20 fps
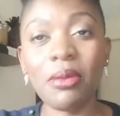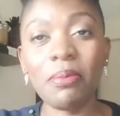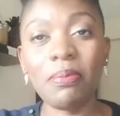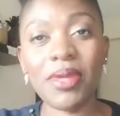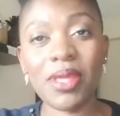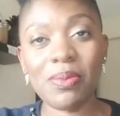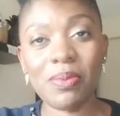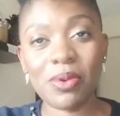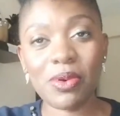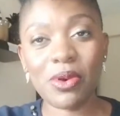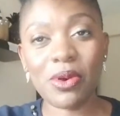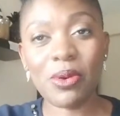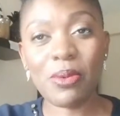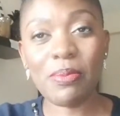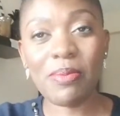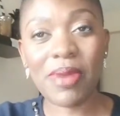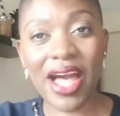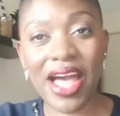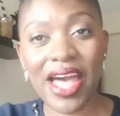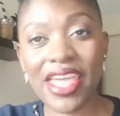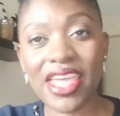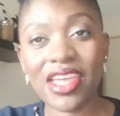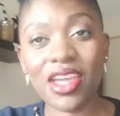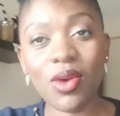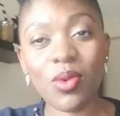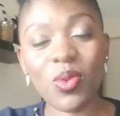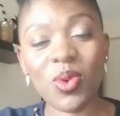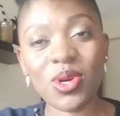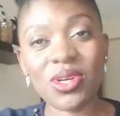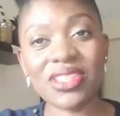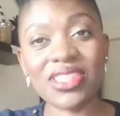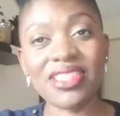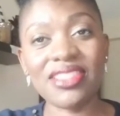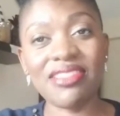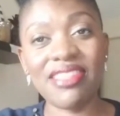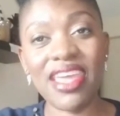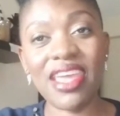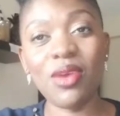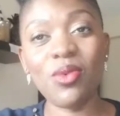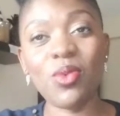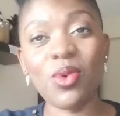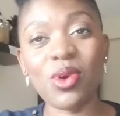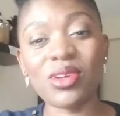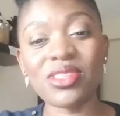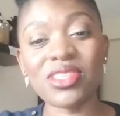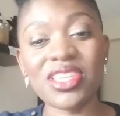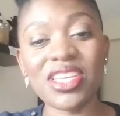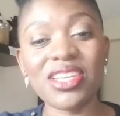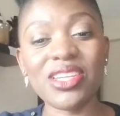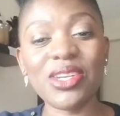People buy what they want,